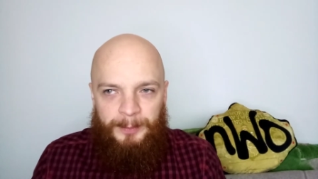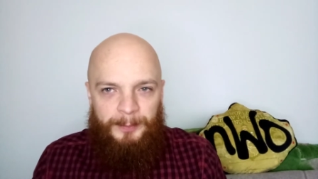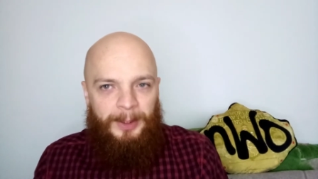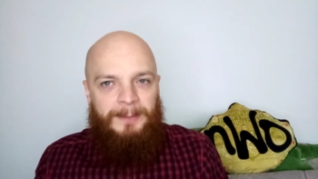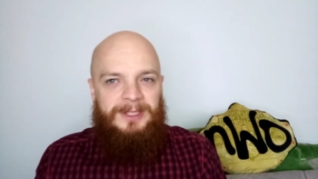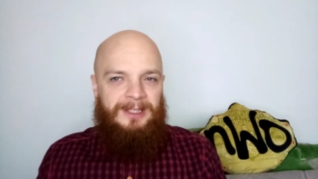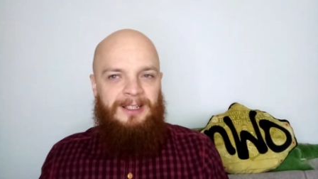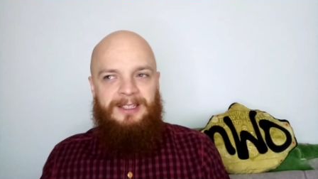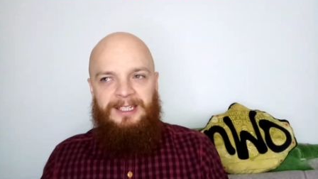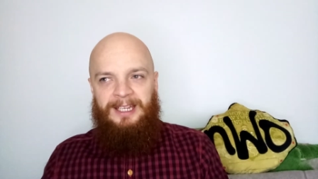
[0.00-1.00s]
But I'm
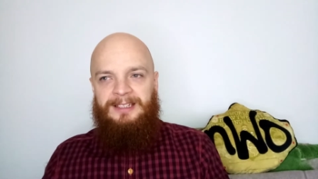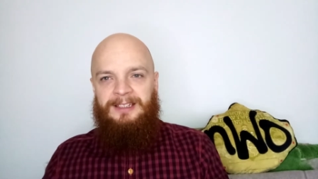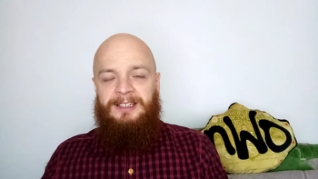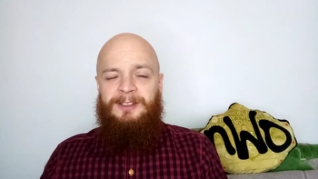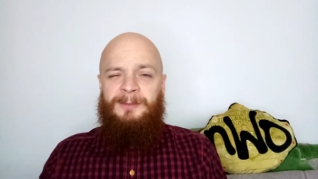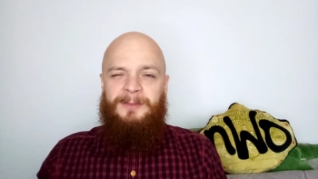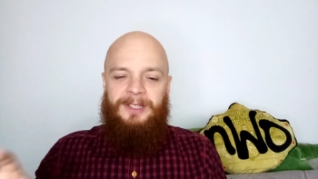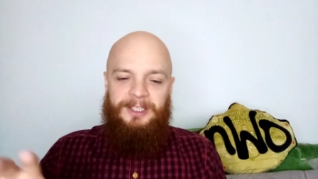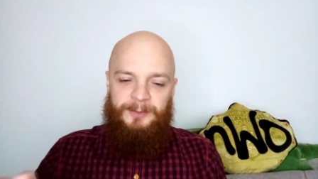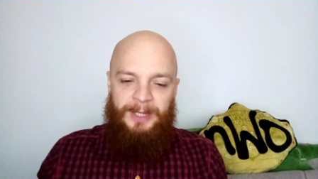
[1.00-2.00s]
starting to get to like them,
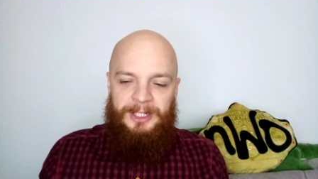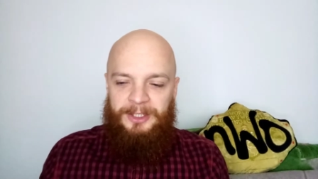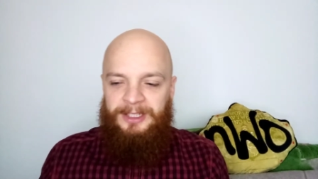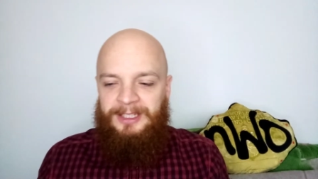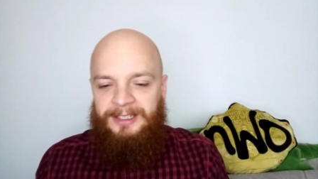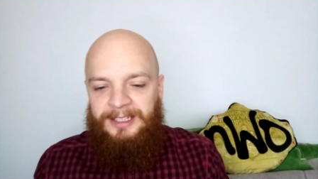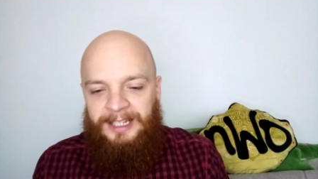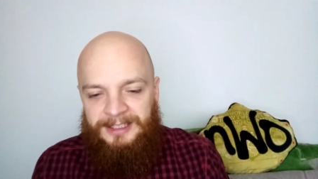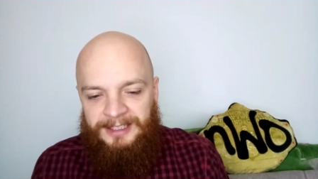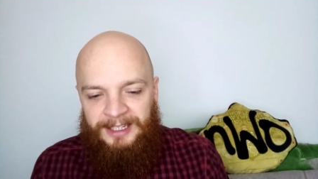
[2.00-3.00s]
especially the
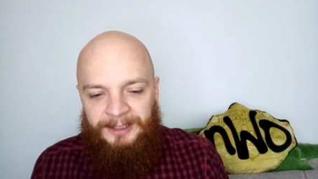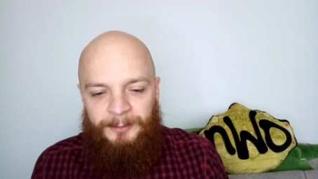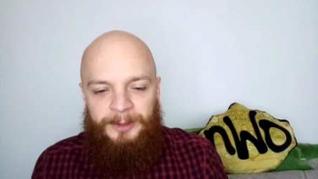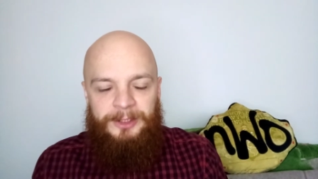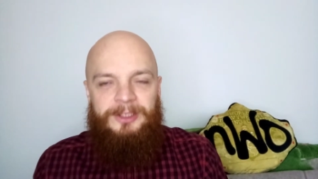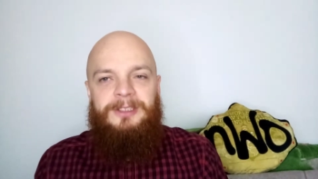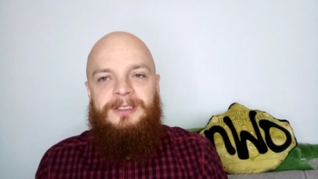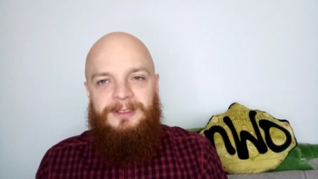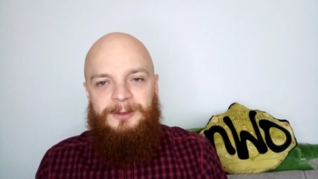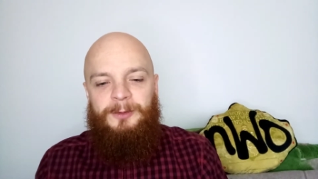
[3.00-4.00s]
next guy, which
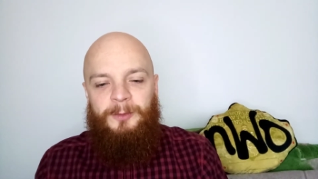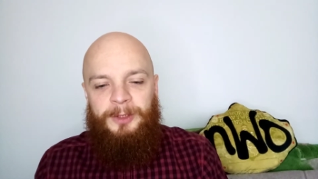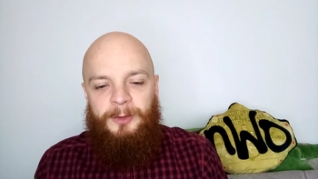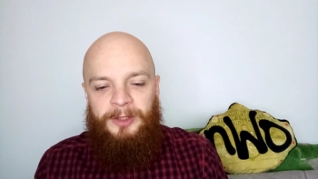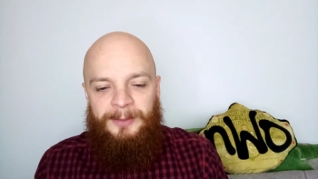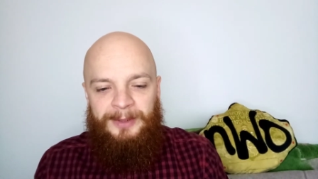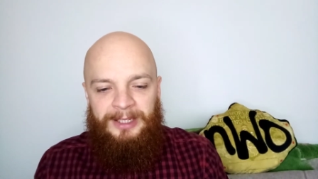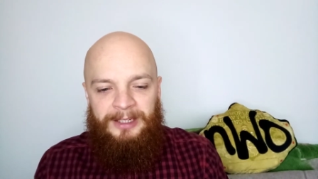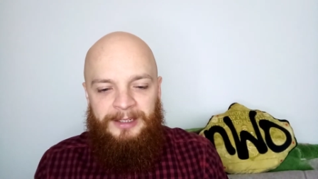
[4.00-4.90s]
we're going to be, uh,